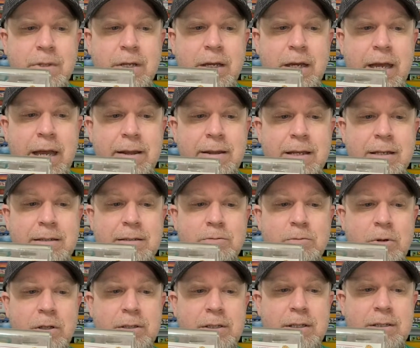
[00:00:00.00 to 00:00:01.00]
and
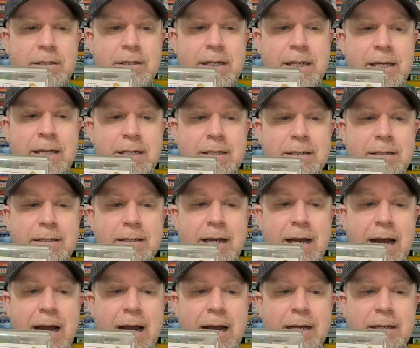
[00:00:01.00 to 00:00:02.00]
what this is,
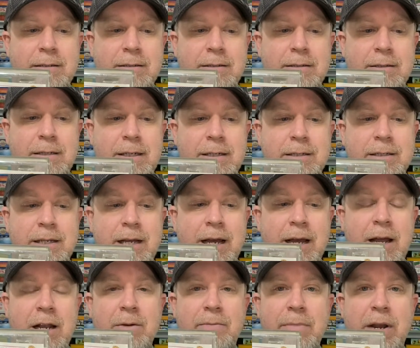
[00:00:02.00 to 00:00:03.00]
guys, is
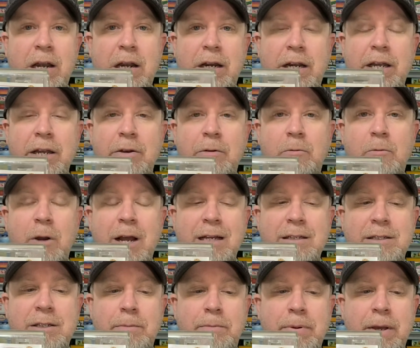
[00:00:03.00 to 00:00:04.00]
an American
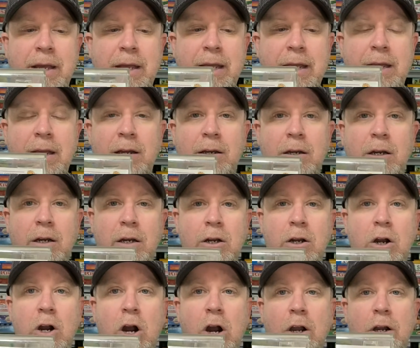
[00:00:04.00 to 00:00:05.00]
Recipe
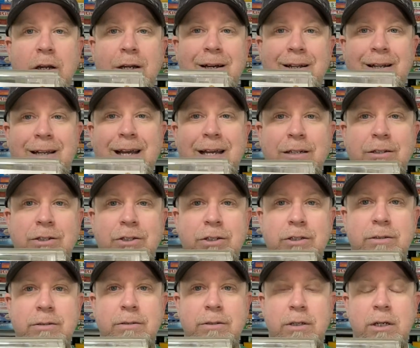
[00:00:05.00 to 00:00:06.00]
card
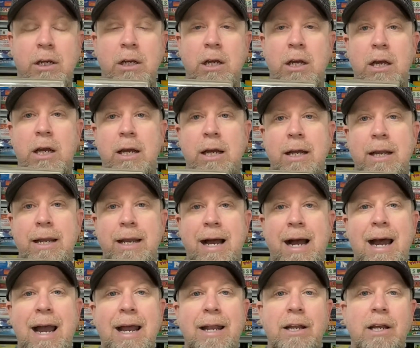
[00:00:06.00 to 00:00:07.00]
collection.
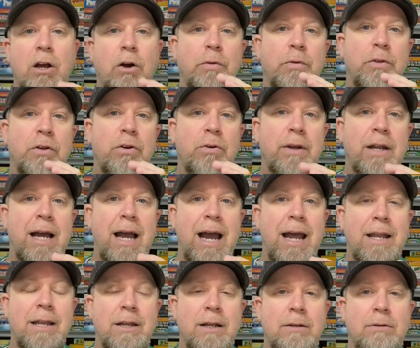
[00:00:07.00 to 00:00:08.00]
Now, I had to go through and I
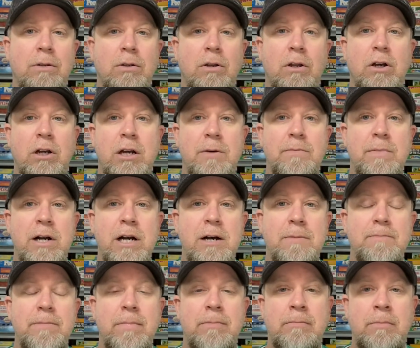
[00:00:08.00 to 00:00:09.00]
had to look them
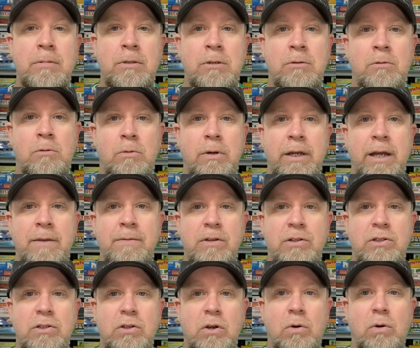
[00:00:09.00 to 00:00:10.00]
up in the
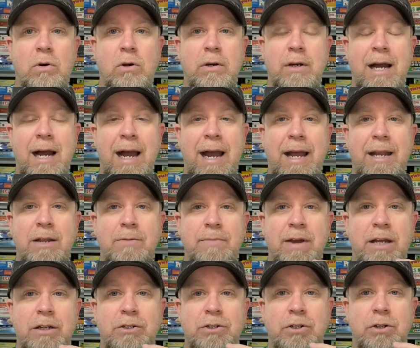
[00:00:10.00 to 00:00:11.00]
store. I had to
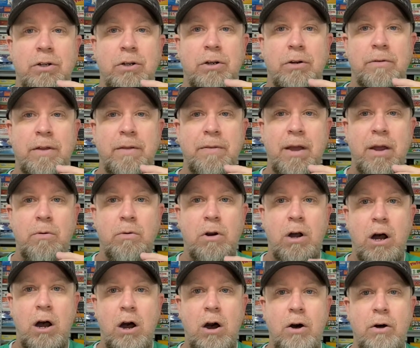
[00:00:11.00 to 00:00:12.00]
make sure that they were
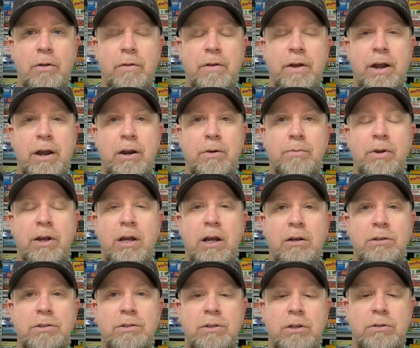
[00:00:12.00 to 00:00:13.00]
all there
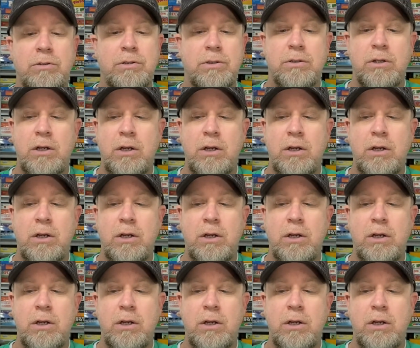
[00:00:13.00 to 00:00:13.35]
because there's